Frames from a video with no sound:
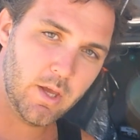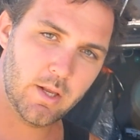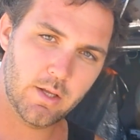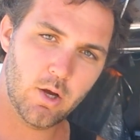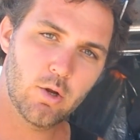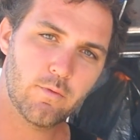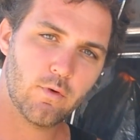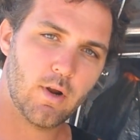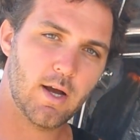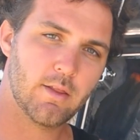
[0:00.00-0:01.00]
and it
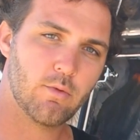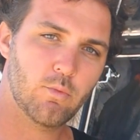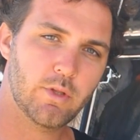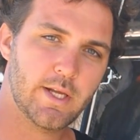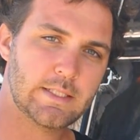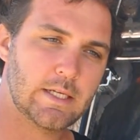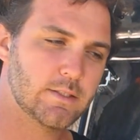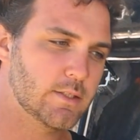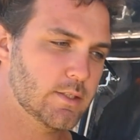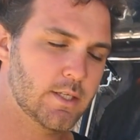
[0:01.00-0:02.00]
overrides, and what that
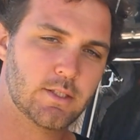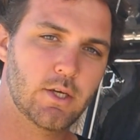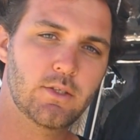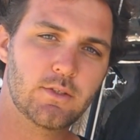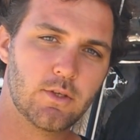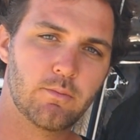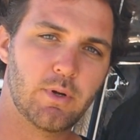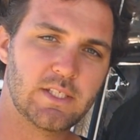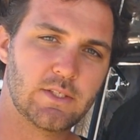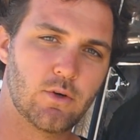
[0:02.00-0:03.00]
does is it turns the
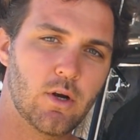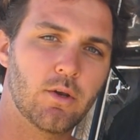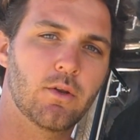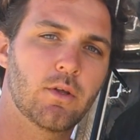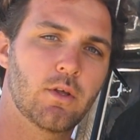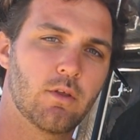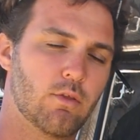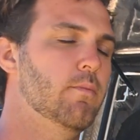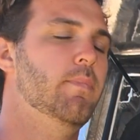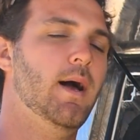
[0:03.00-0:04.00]
compressor on.
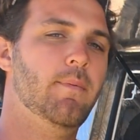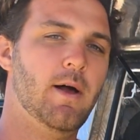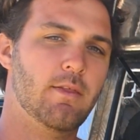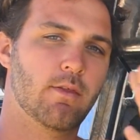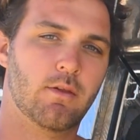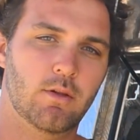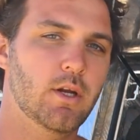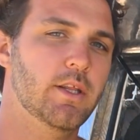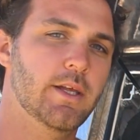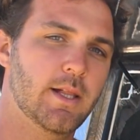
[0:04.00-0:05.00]
So it bypasses a
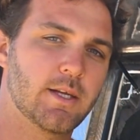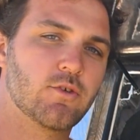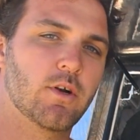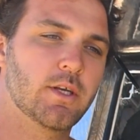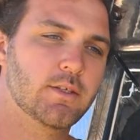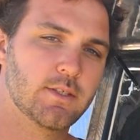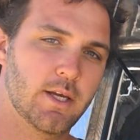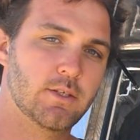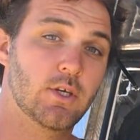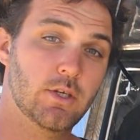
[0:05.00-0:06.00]
lot of the electronics
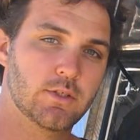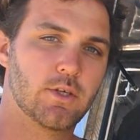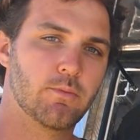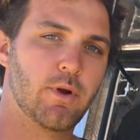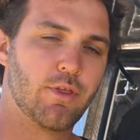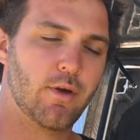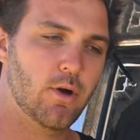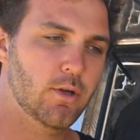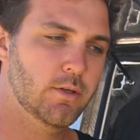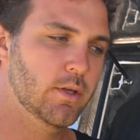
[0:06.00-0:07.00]
and turns the compressor
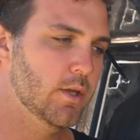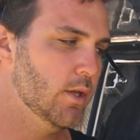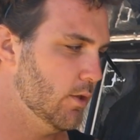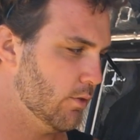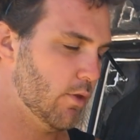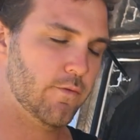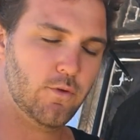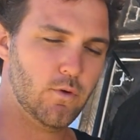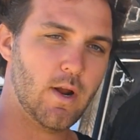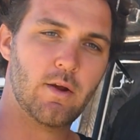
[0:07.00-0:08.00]
on. So if
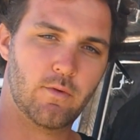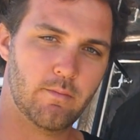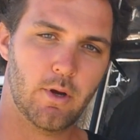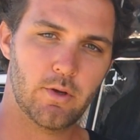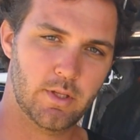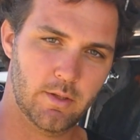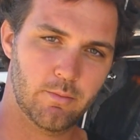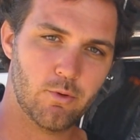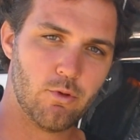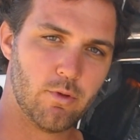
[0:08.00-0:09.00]
you're out remote in the
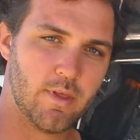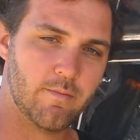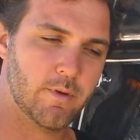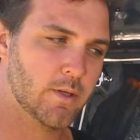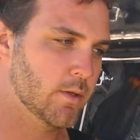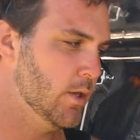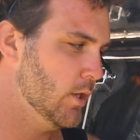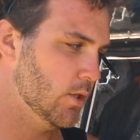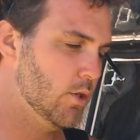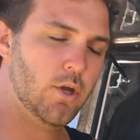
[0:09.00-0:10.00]
bush or something,
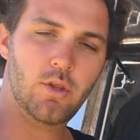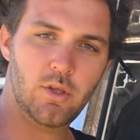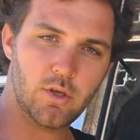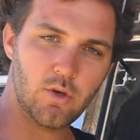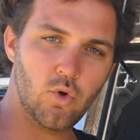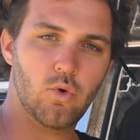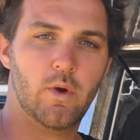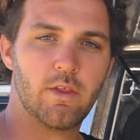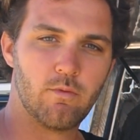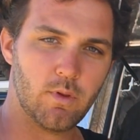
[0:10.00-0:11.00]
you know that you can
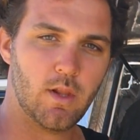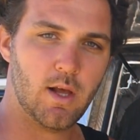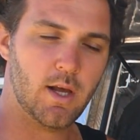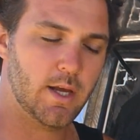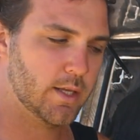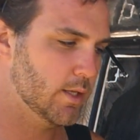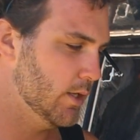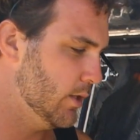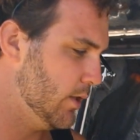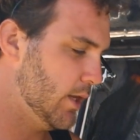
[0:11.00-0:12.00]
always rely,
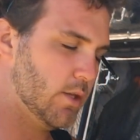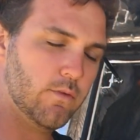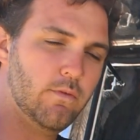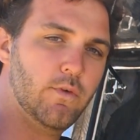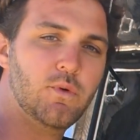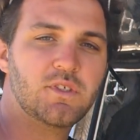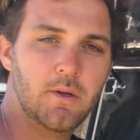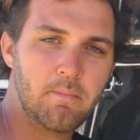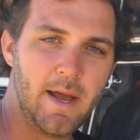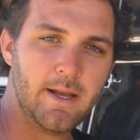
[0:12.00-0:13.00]
like you've always got
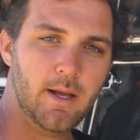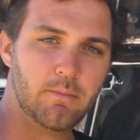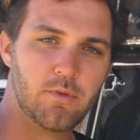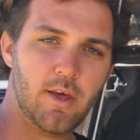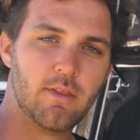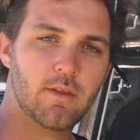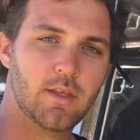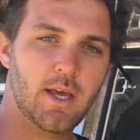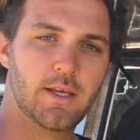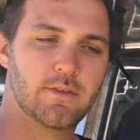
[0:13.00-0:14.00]
a backup just in
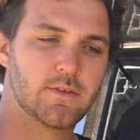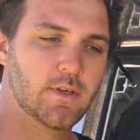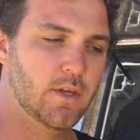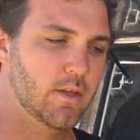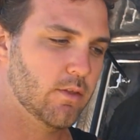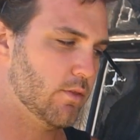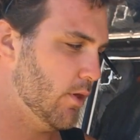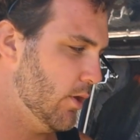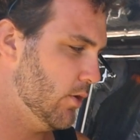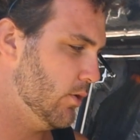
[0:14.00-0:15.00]
case.
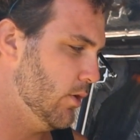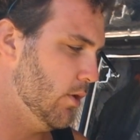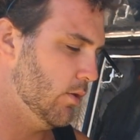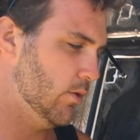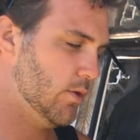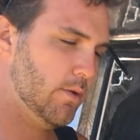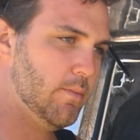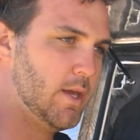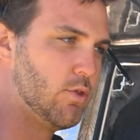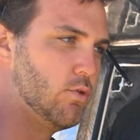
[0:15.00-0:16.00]
So you got to
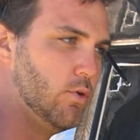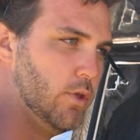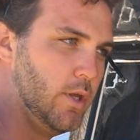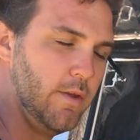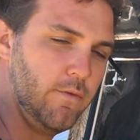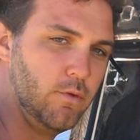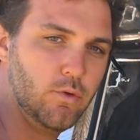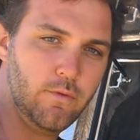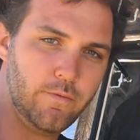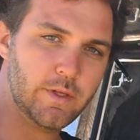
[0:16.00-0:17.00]
make sure that if you
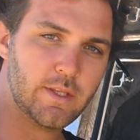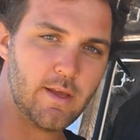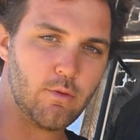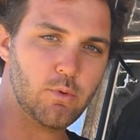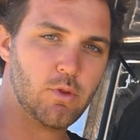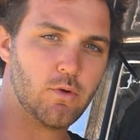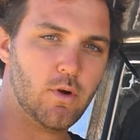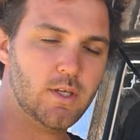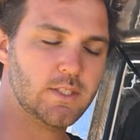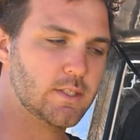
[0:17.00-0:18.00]
do flick that switch
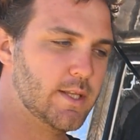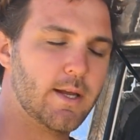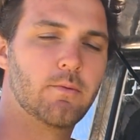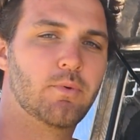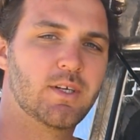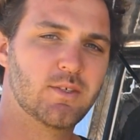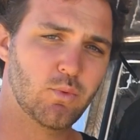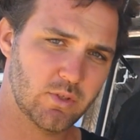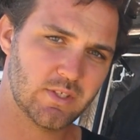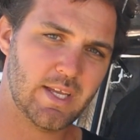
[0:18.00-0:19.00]
across, that compressor
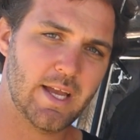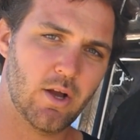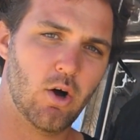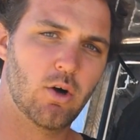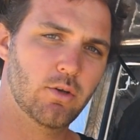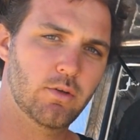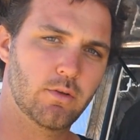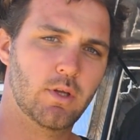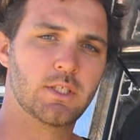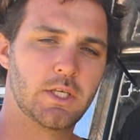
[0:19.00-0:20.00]
will stay on
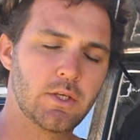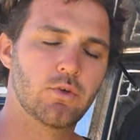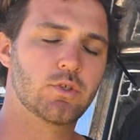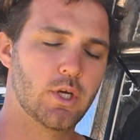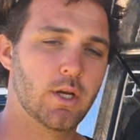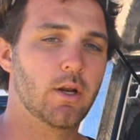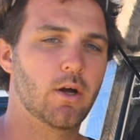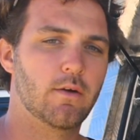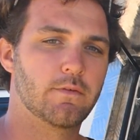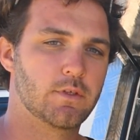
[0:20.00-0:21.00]
until you turn it
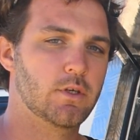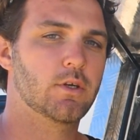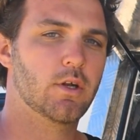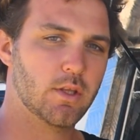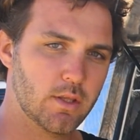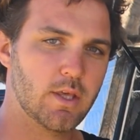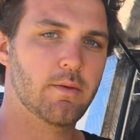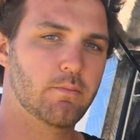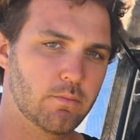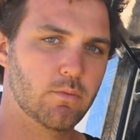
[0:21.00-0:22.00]
off. So you got to
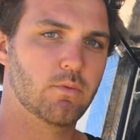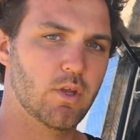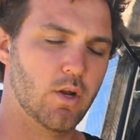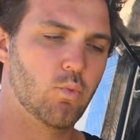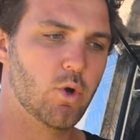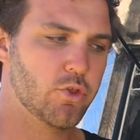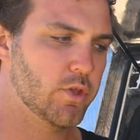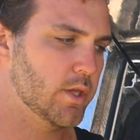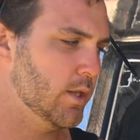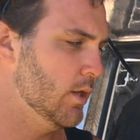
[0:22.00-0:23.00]
keep, you know,
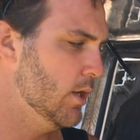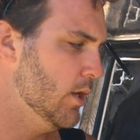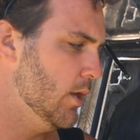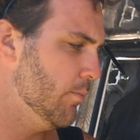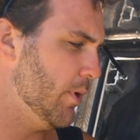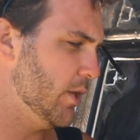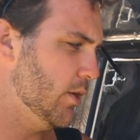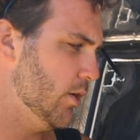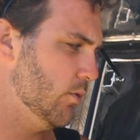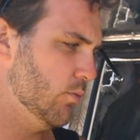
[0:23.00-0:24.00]
watching it. But you
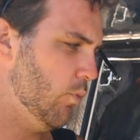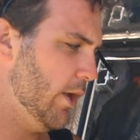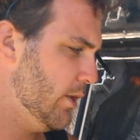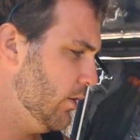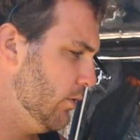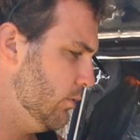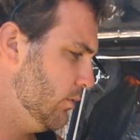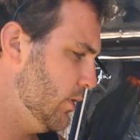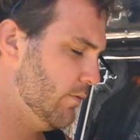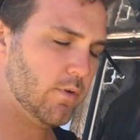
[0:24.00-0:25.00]
know, Waeco,
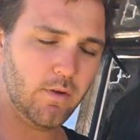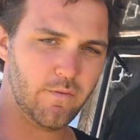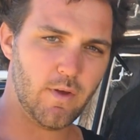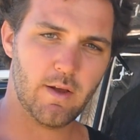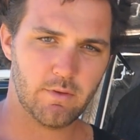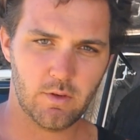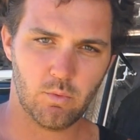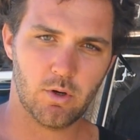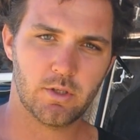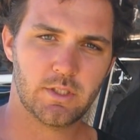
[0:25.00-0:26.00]
they've got a 5-year
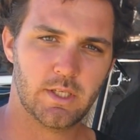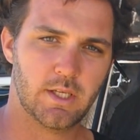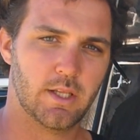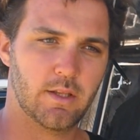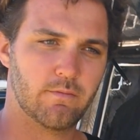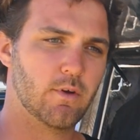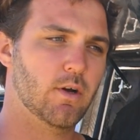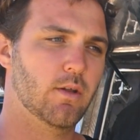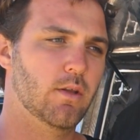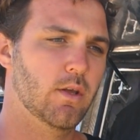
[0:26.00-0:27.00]
warranty, and they've
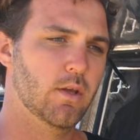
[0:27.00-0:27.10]
got